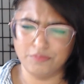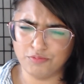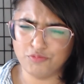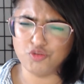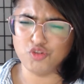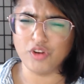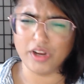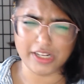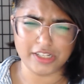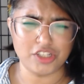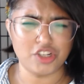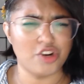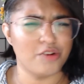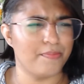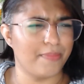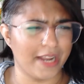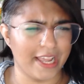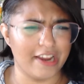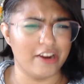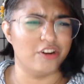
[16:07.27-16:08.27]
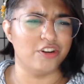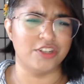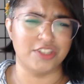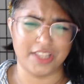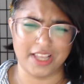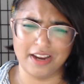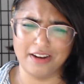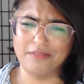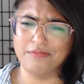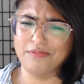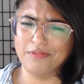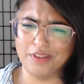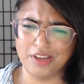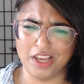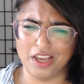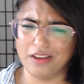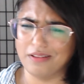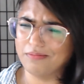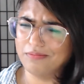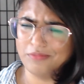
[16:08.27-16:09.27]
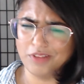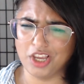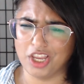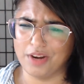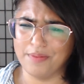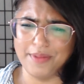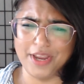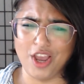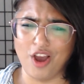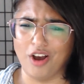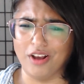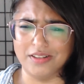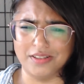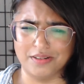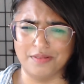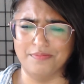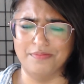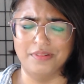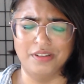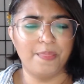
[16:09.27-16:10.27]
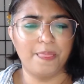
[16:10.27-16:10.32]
Trust your players, they're gonna be awesome.